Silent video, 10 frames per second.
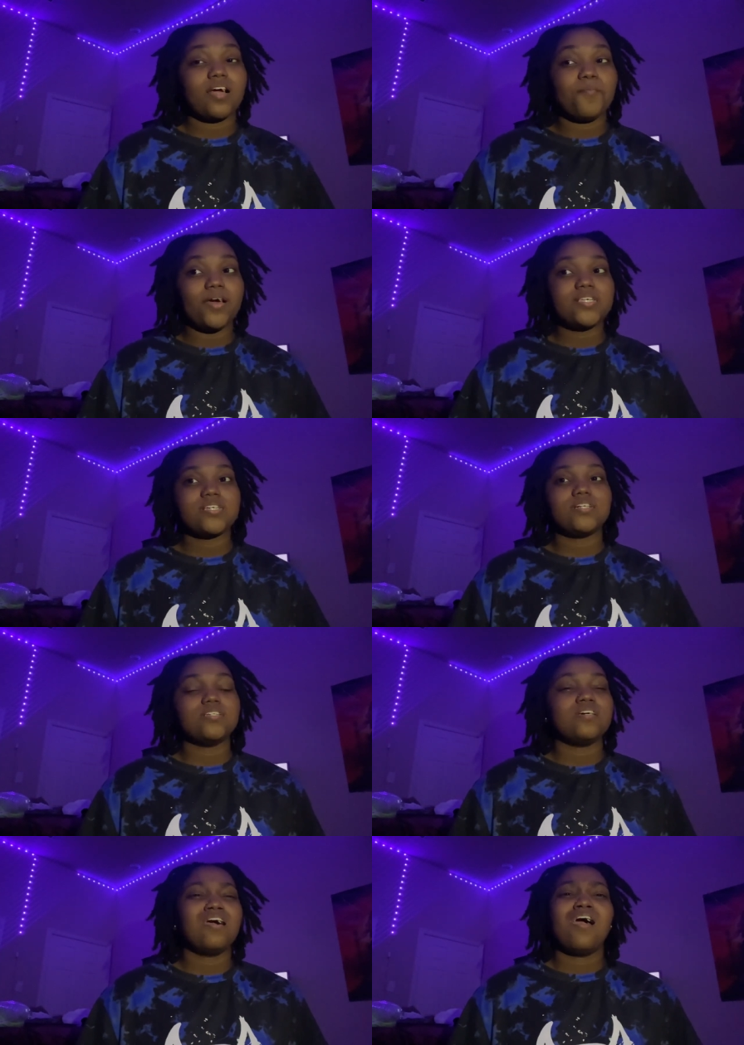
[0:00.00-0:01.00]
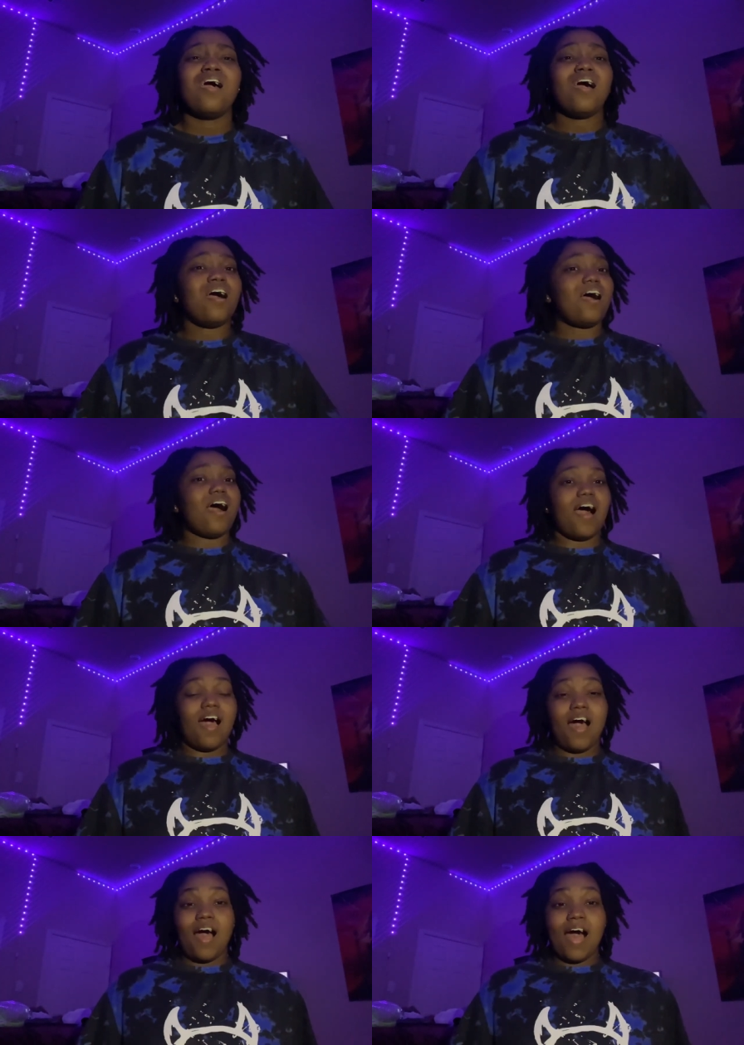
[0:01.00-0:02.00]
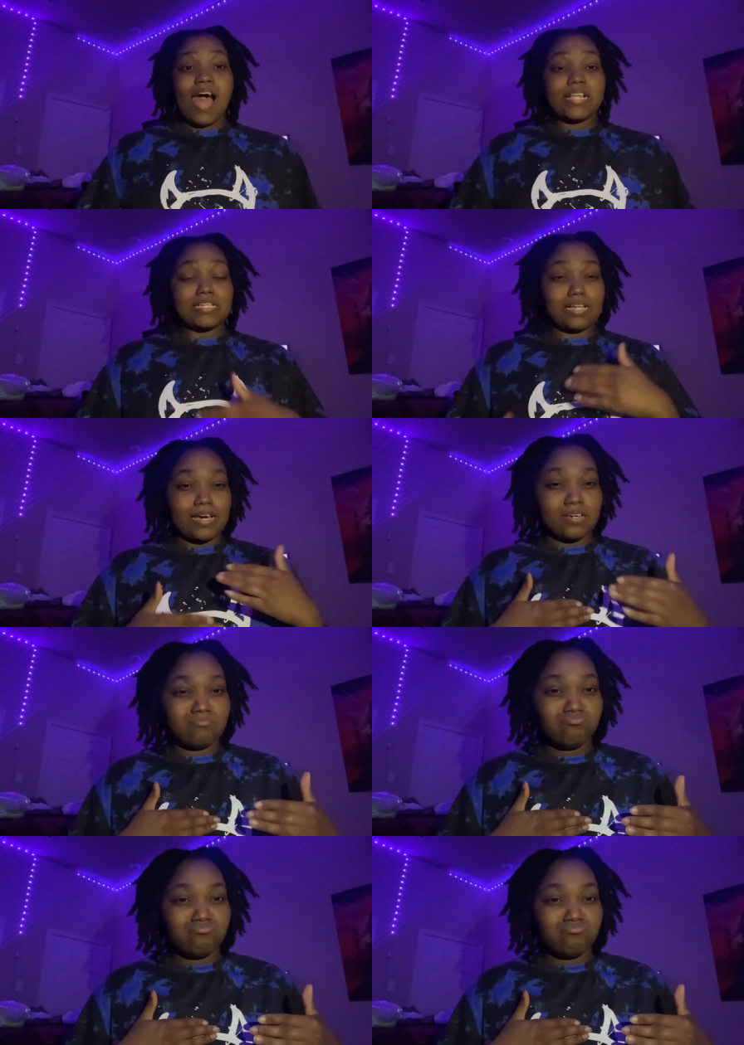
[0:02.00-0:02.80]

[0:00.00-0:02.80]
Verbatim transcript: basically, I had to, like,